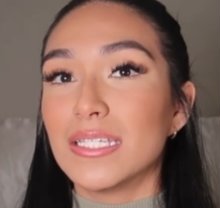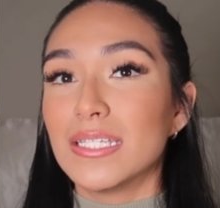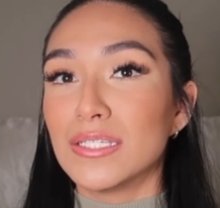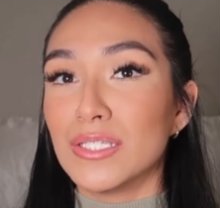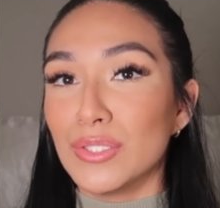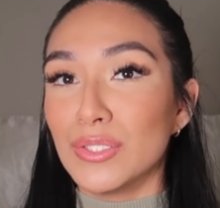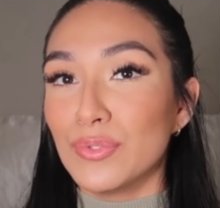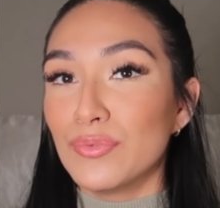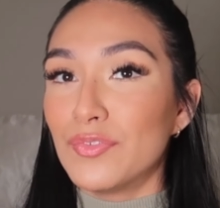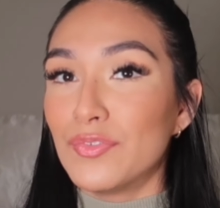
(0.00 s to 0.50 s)

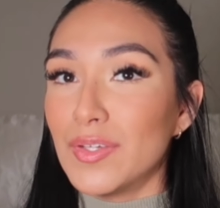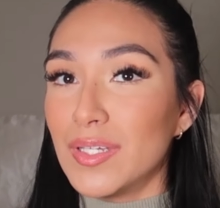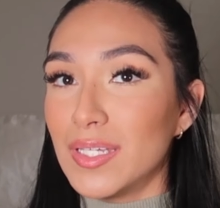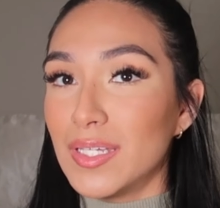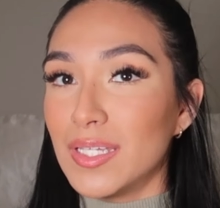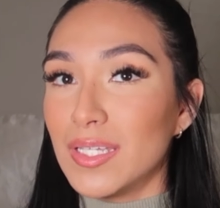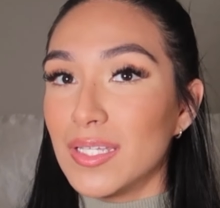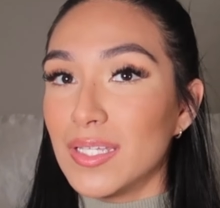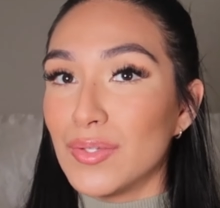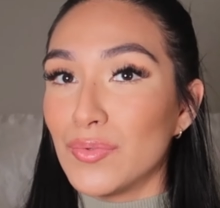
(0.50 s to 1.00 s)
The
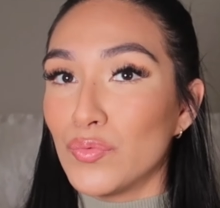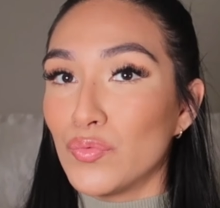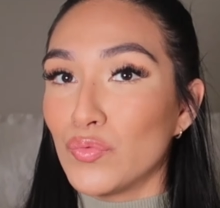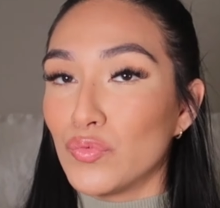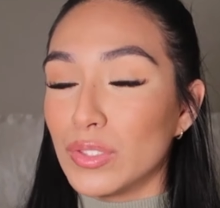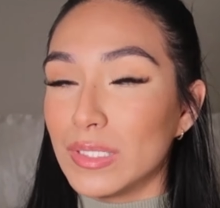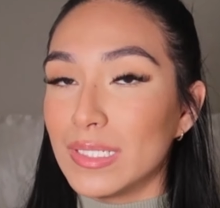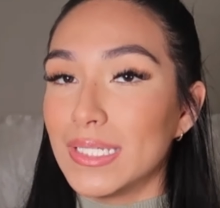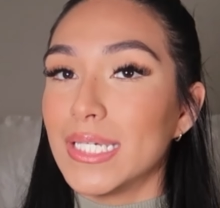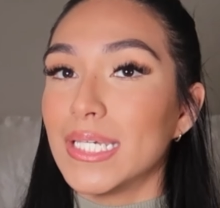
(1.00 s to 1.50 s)
loofah
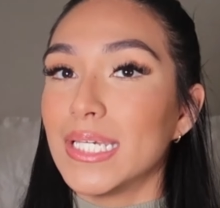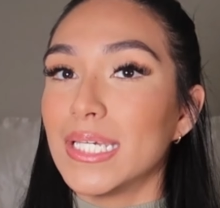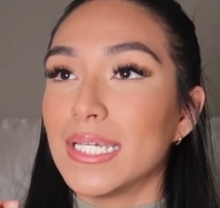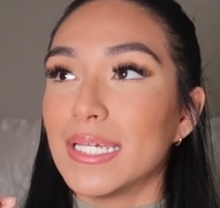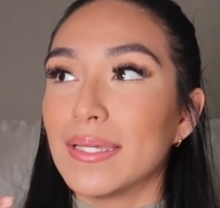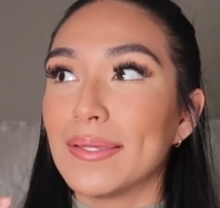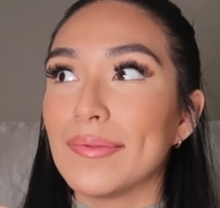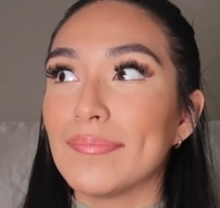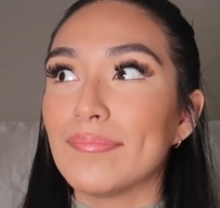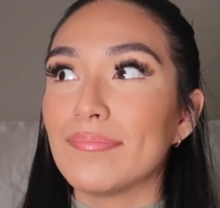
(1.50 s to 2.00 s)

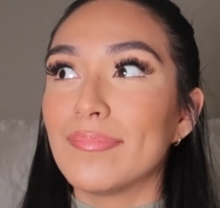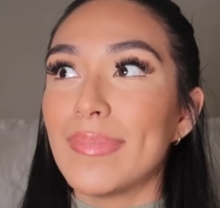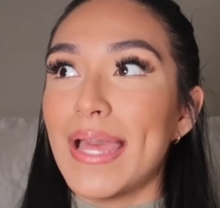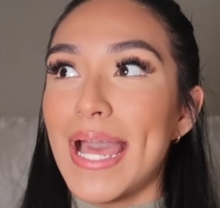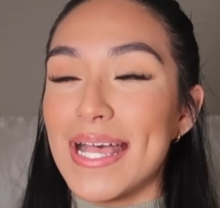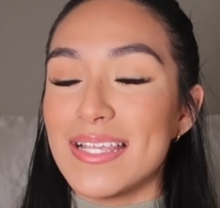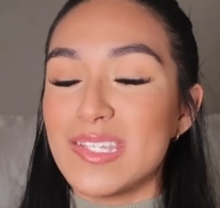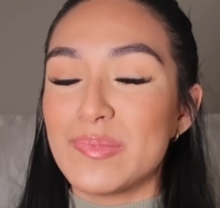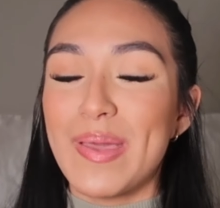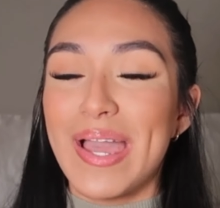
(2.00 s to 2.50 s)
really
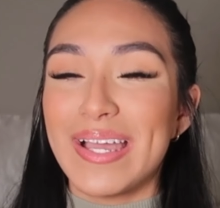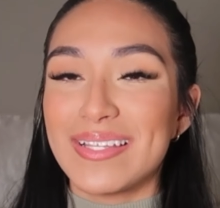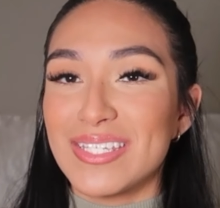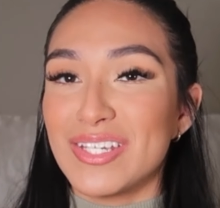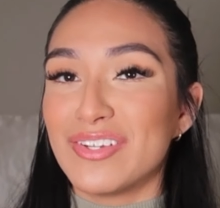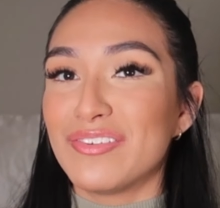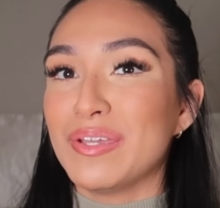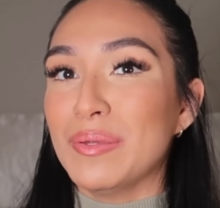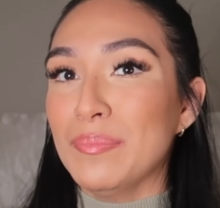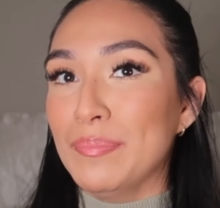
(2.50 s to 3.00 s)
has
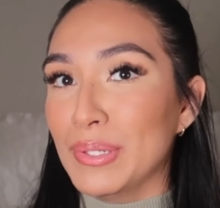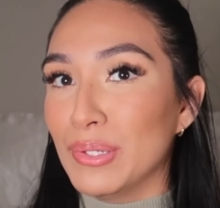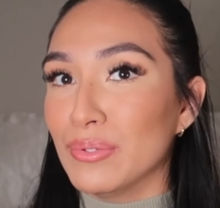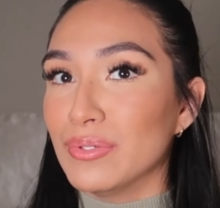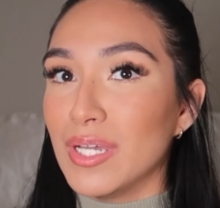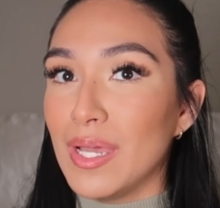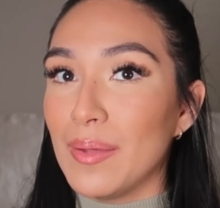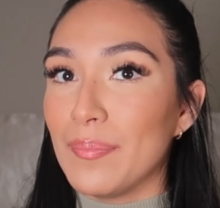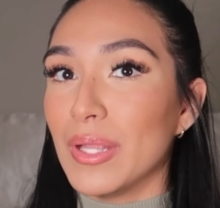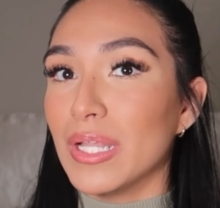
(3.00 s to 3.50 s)
bacteria
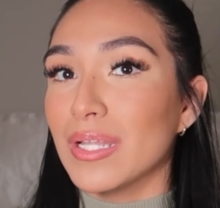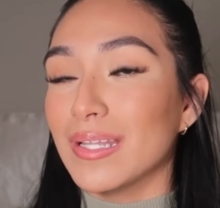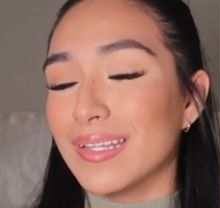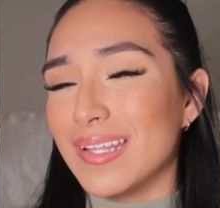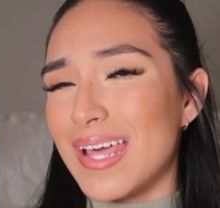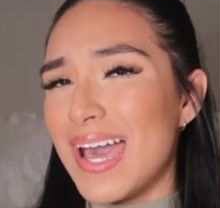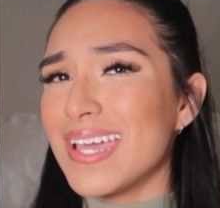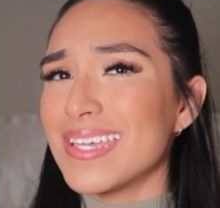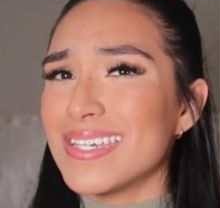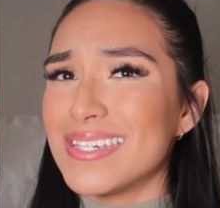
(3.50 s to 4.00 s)
build up a
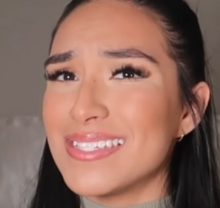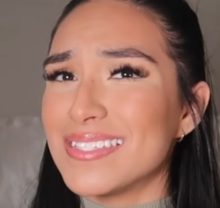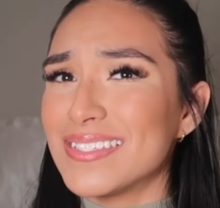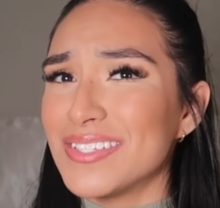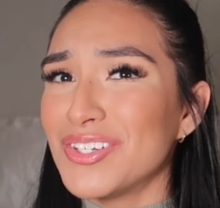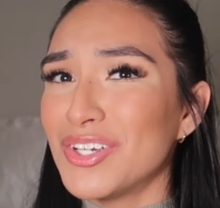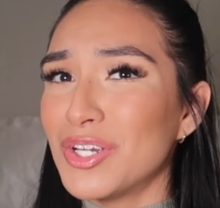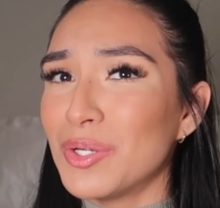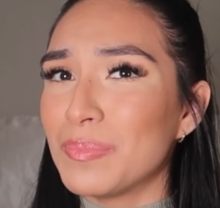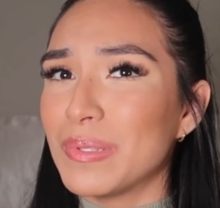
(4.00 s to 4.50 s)
lot
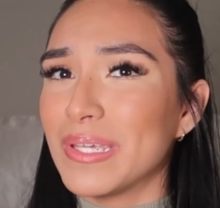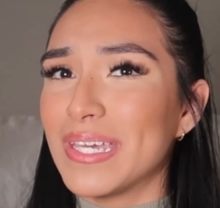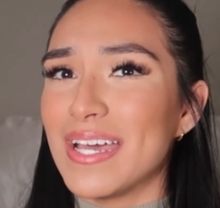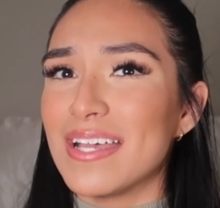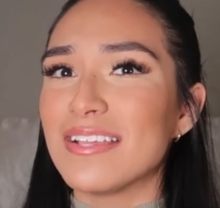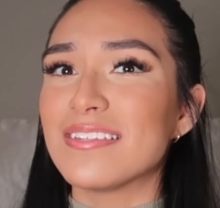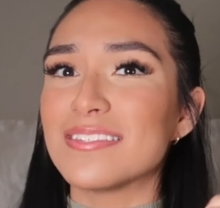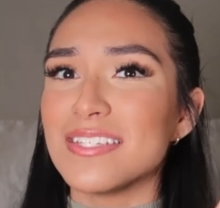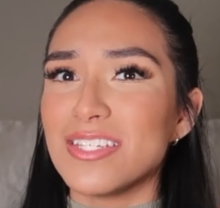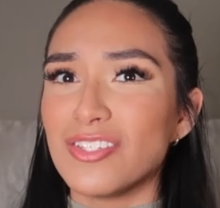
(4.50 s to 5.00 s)
easier
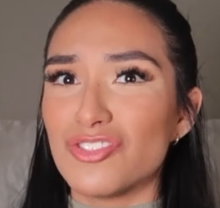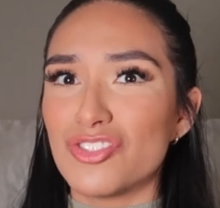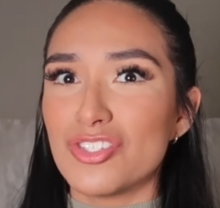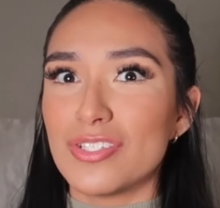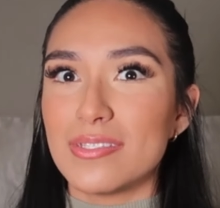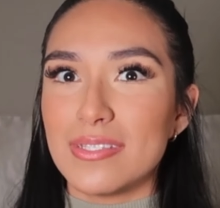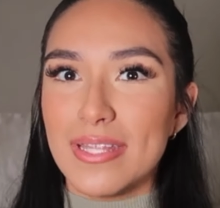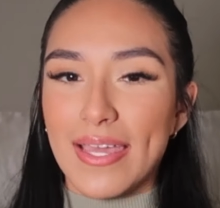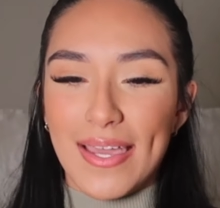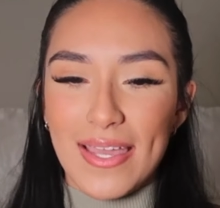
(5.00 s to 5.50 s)
because it's
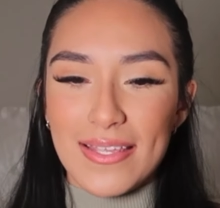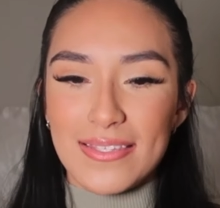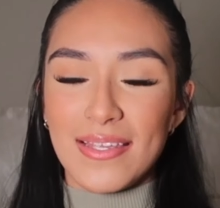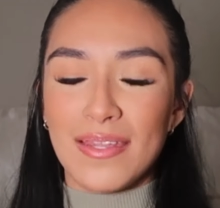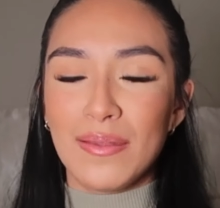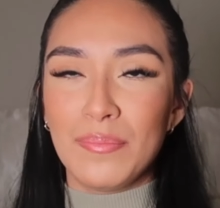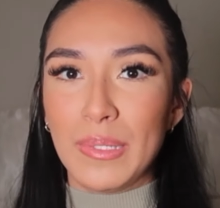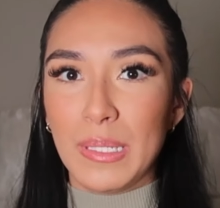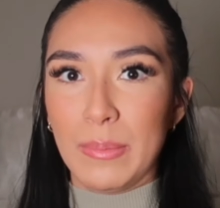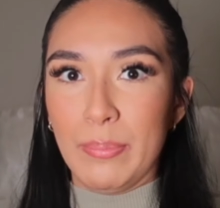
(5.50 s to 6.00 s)
just, like I
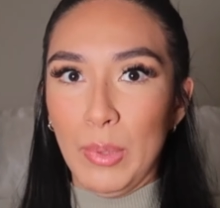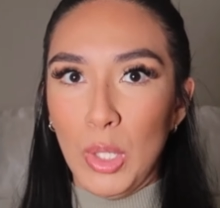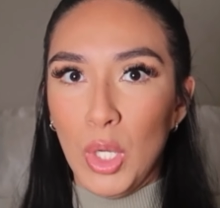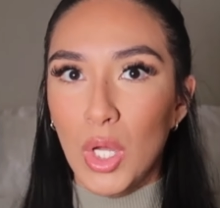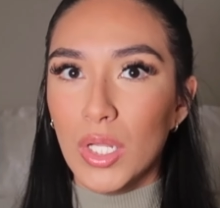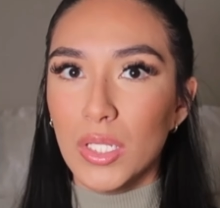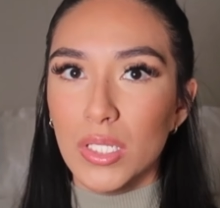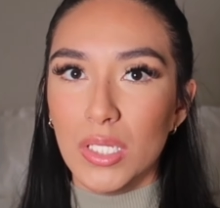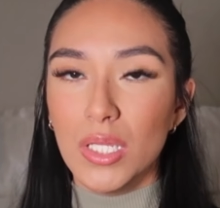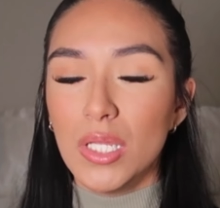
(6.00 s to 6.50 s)
said, a big
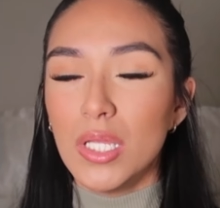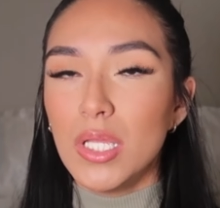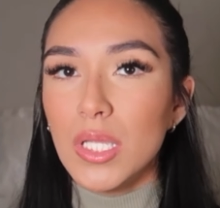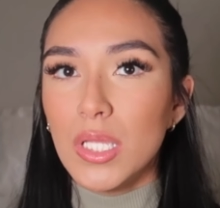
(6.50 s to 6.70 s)
ball,